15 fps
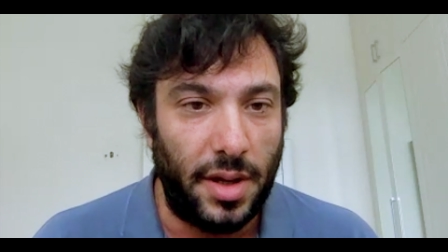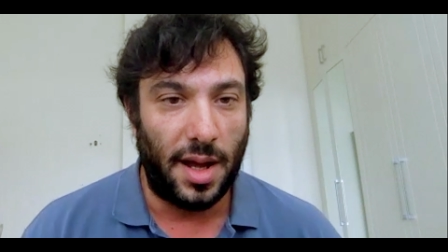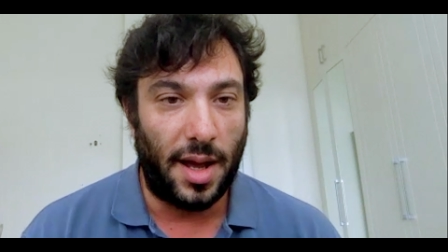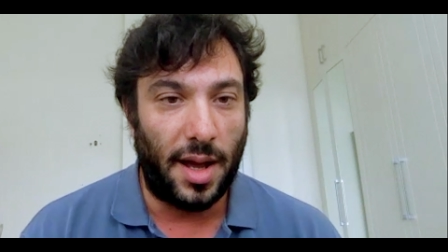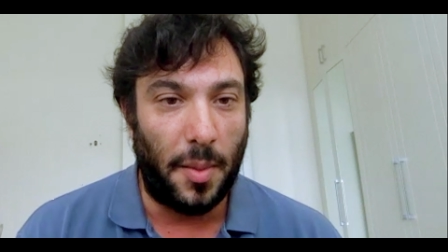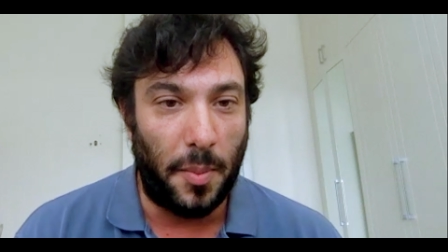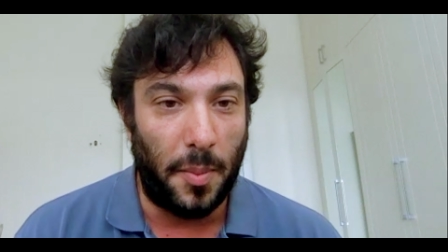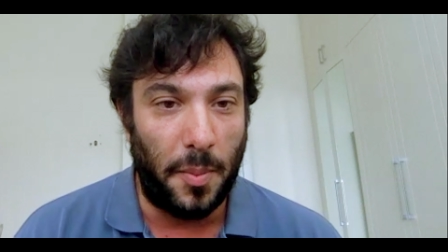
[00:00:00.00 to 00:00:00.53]

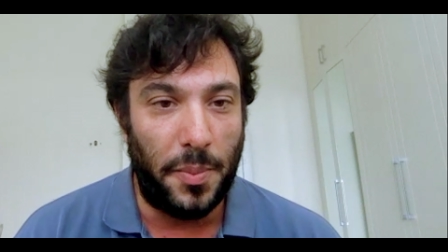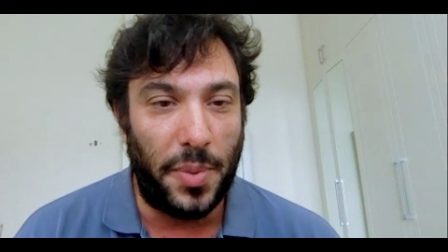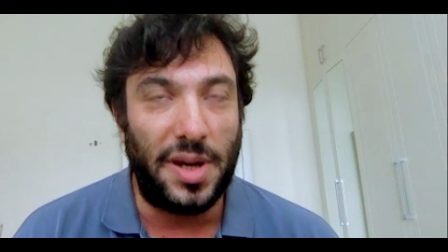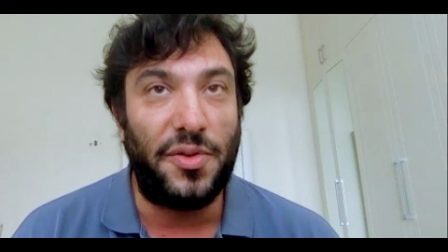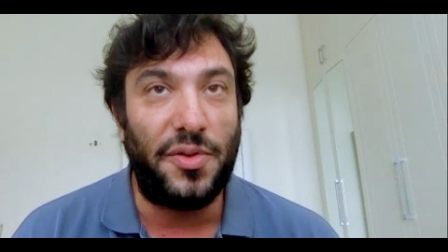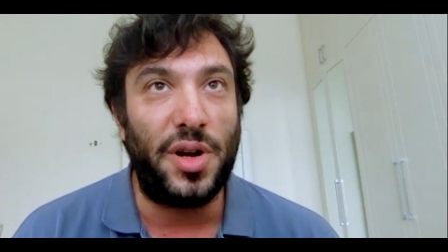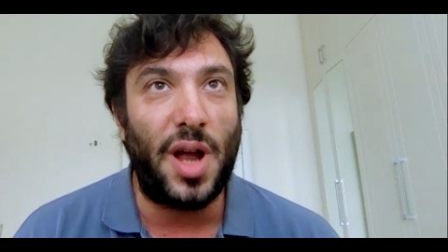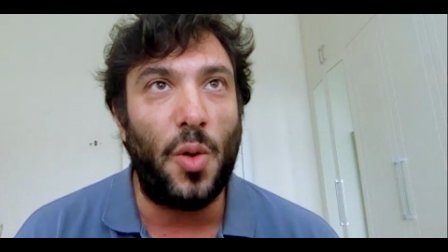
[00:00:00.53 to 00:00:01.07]
But if you're not
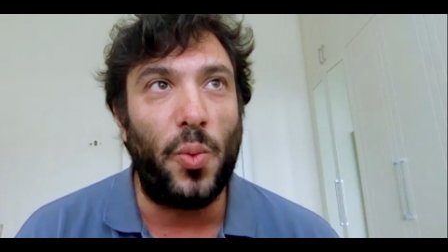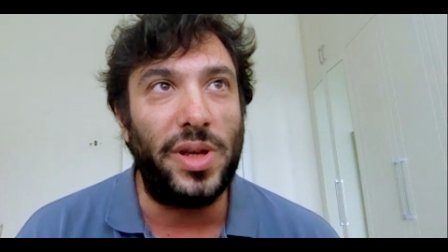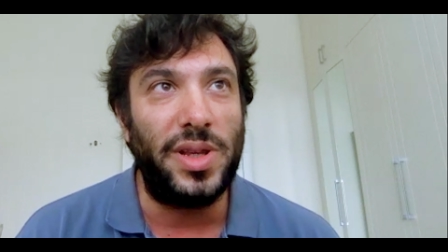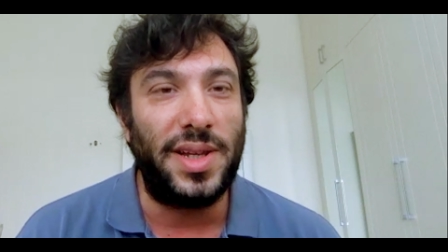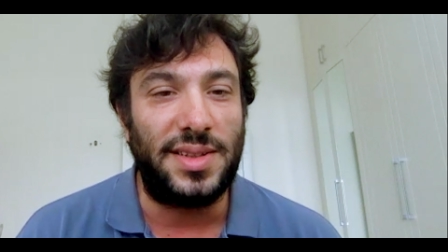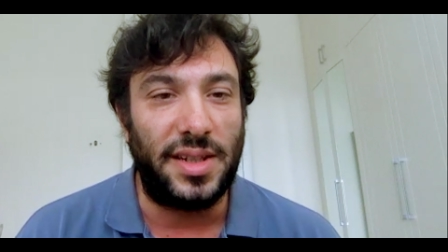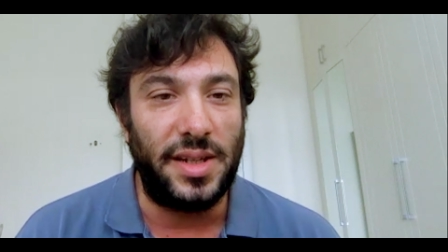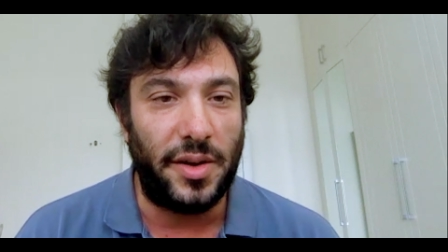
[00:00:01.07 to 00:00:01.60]
willing to hear
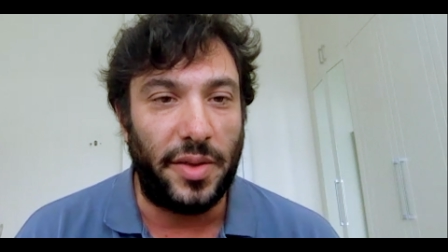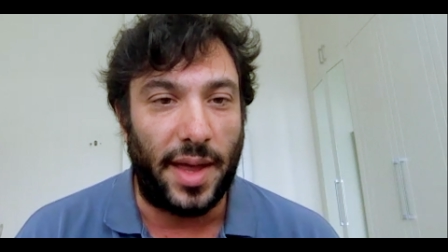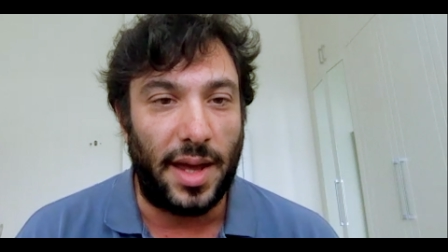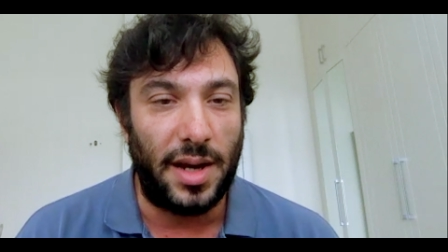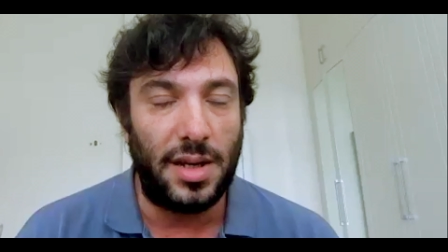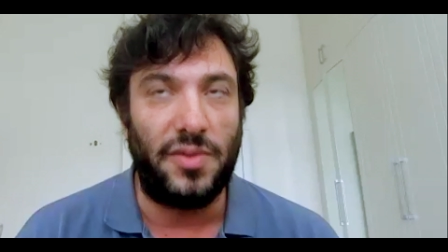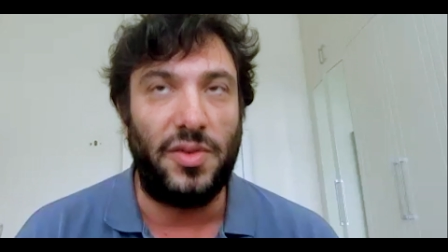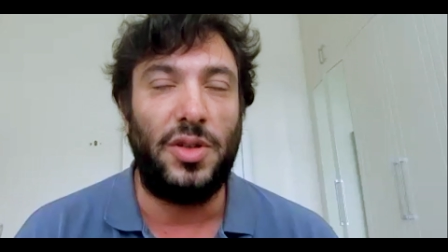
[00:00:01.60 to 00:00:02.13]
that, if you
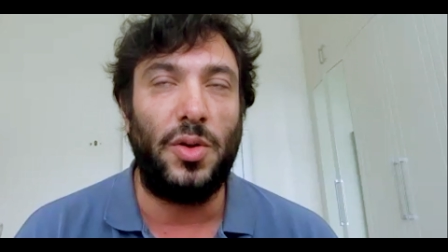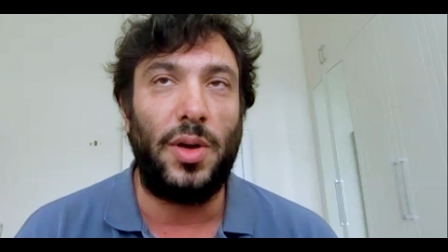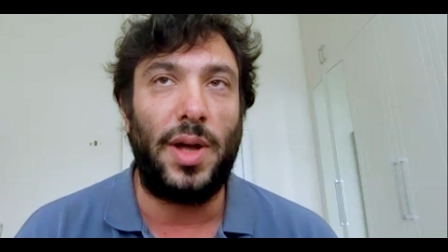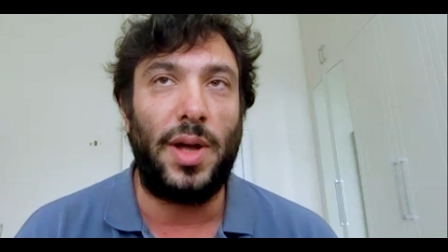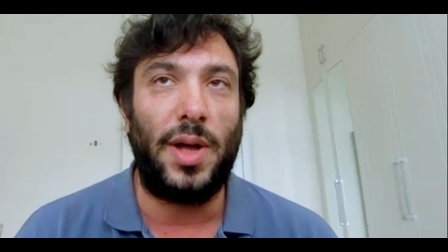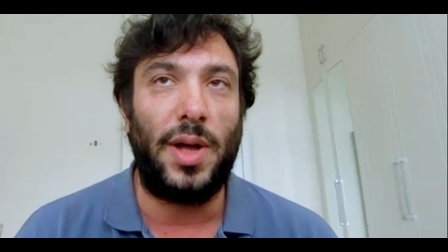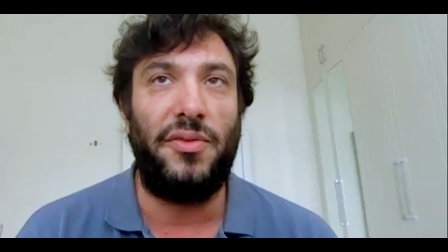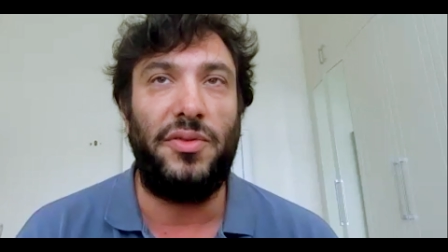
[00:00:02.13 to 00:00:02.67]
don't
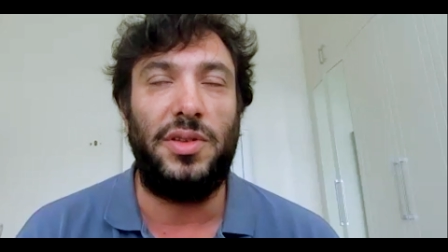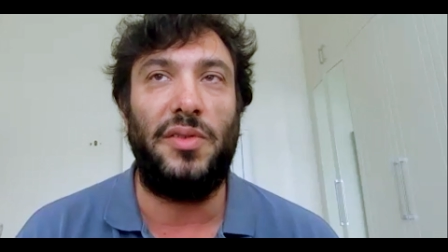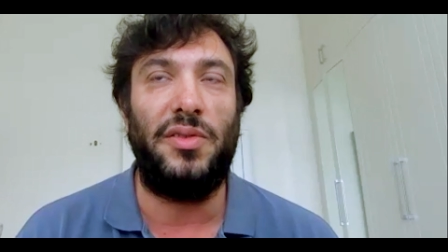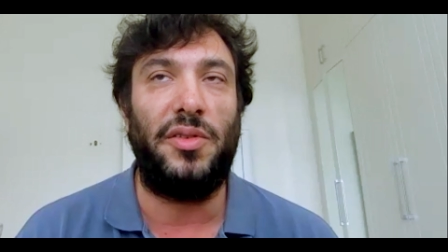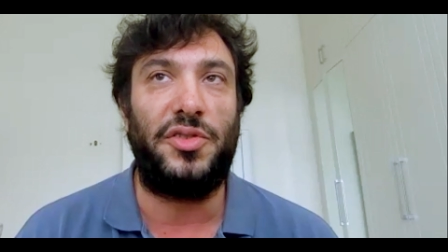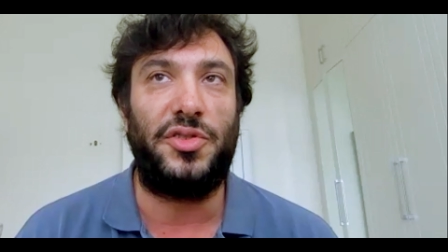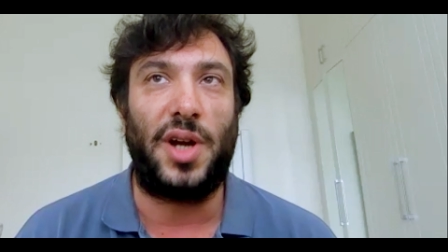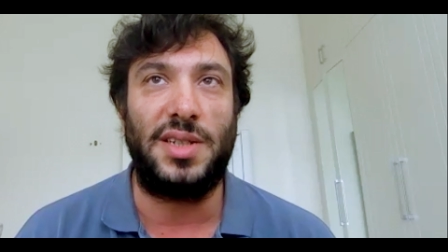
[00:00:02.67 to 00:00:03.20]
have the level of
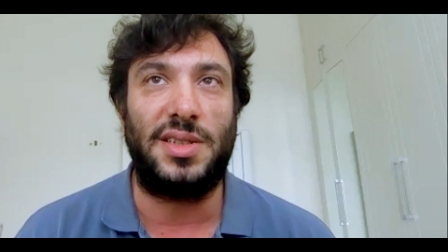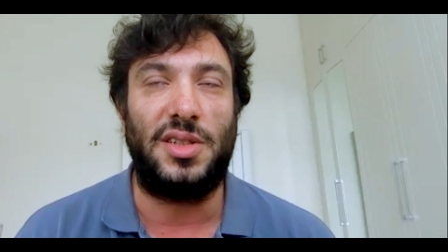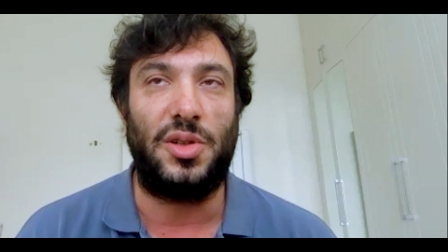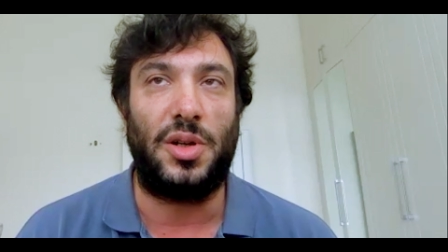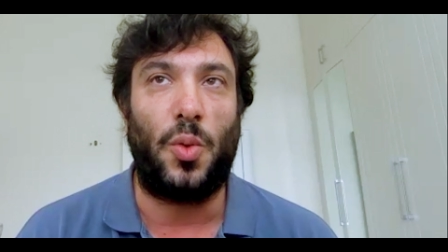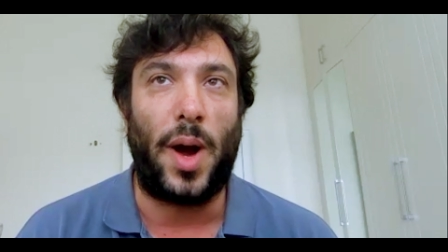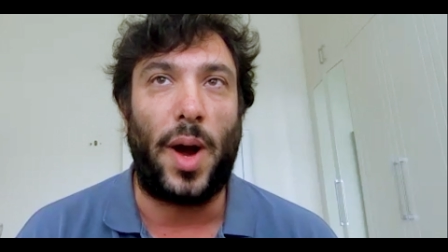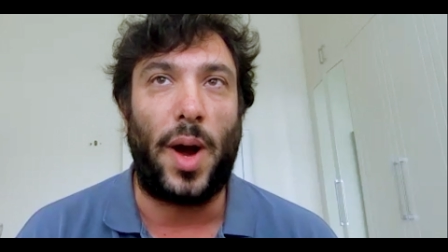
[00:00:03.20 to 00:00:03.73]
trust that's
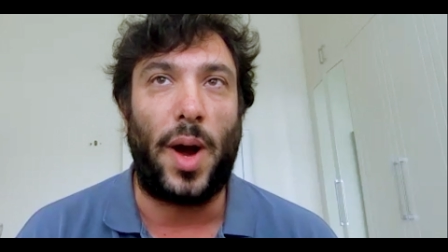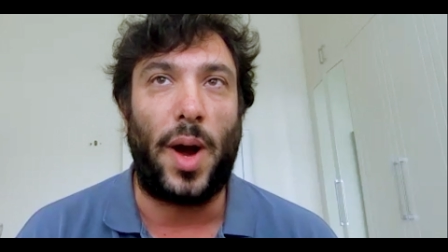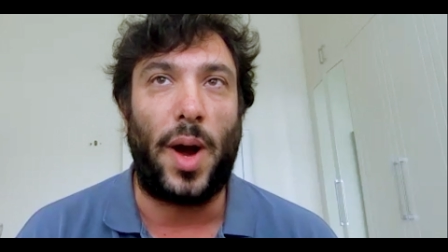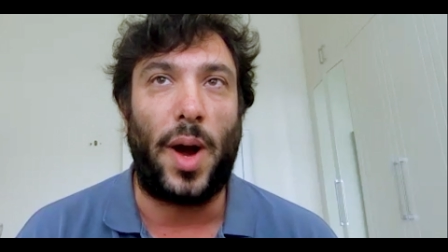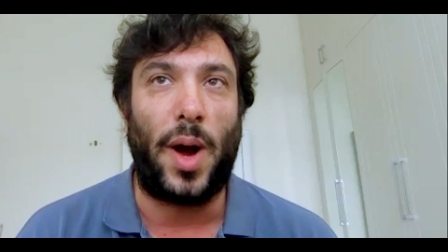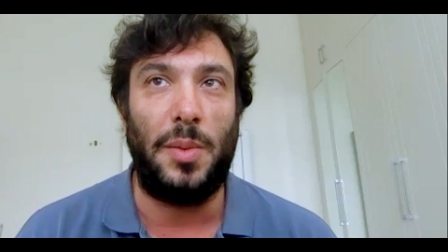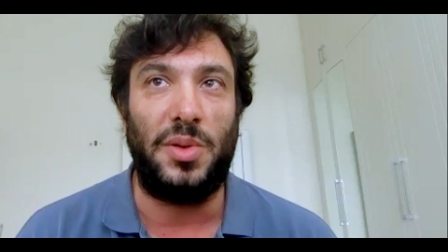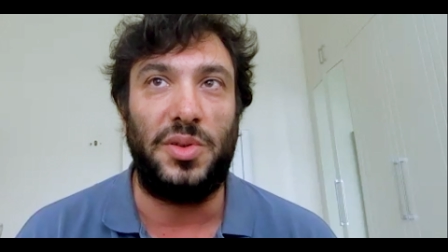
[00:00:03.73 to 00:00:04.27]
required to
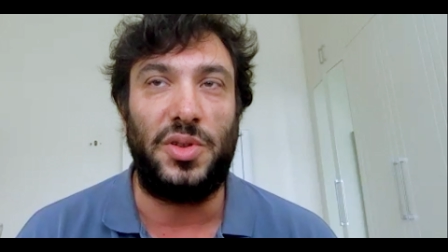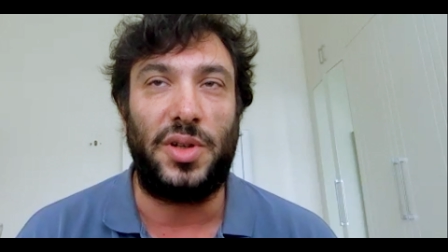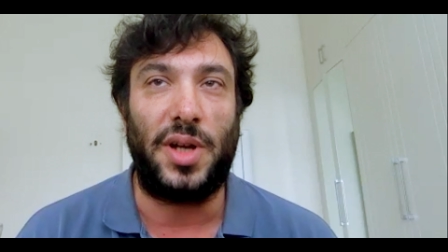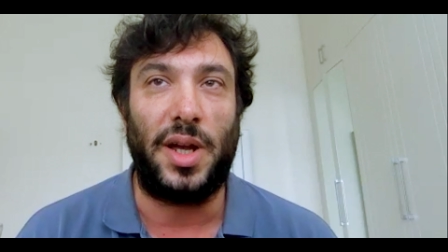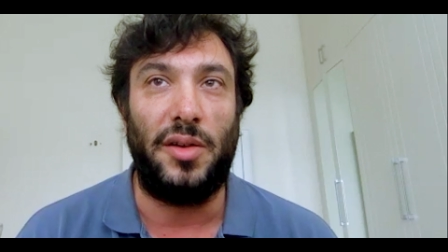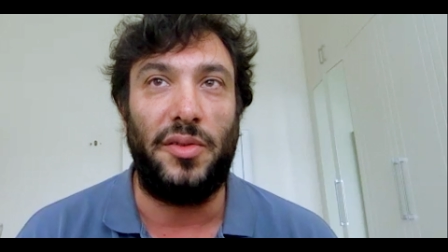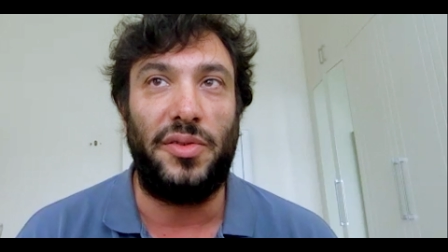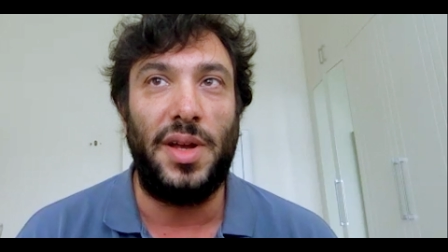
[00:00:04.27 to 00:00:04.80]
be able to
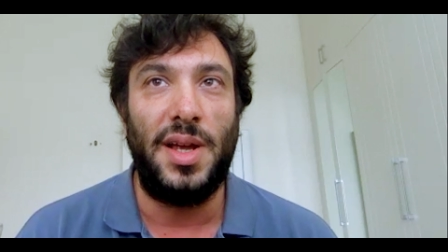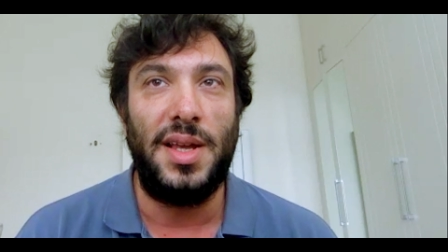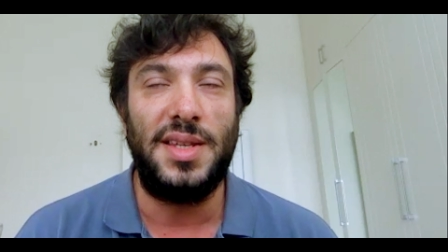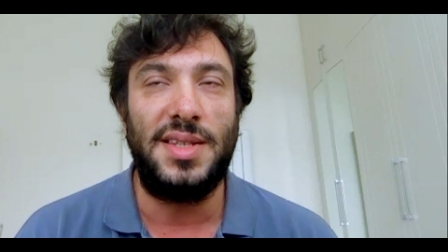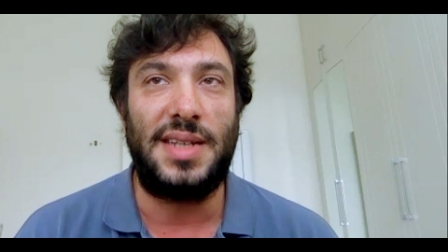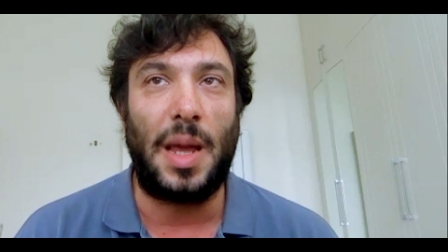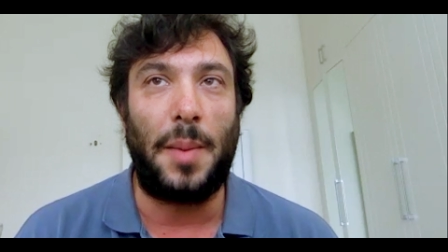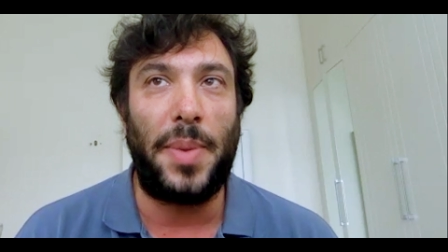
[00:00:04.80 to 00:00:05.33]
kind of
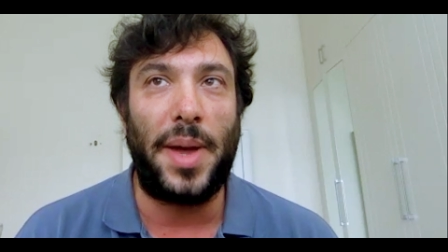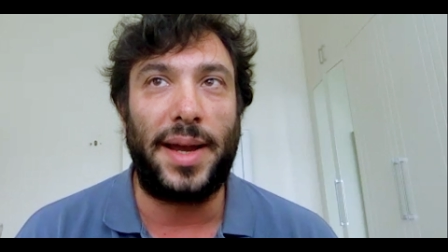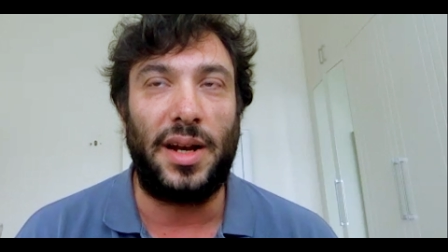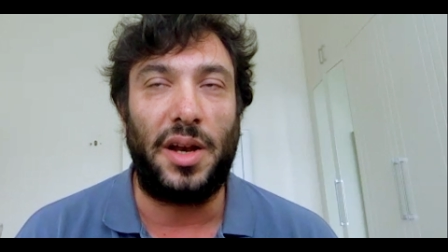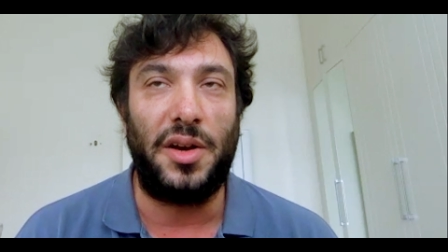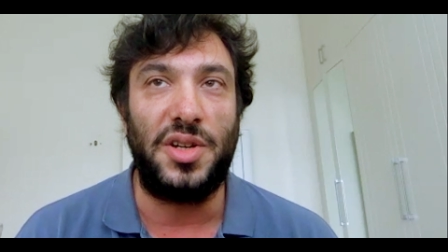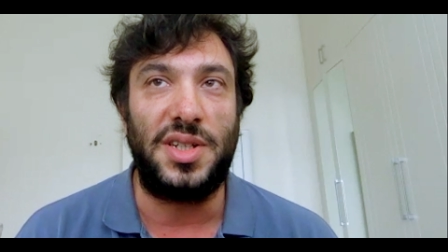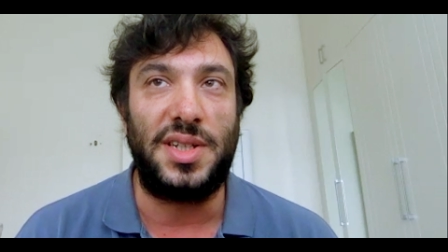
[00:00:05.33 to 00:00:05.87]
step back and
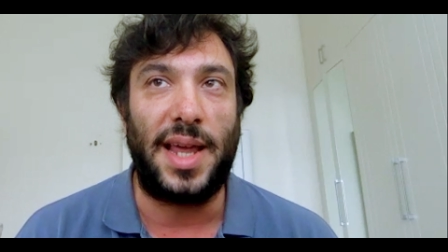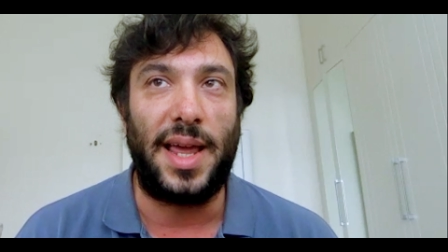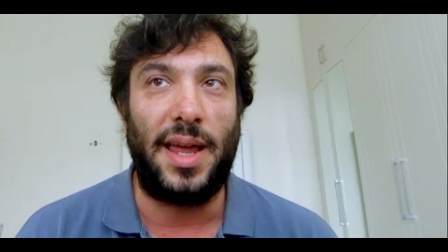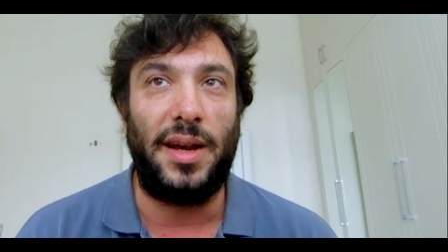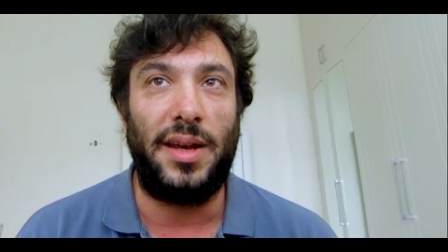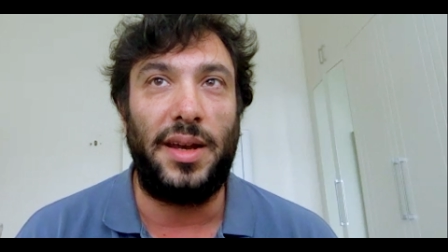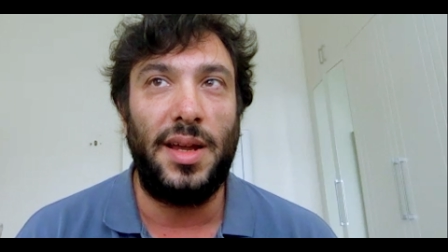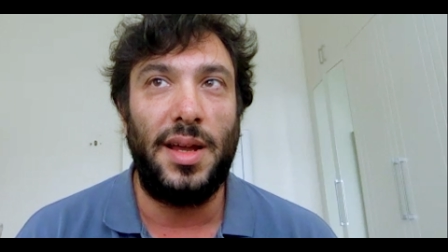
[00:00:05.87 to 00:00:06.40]
understand,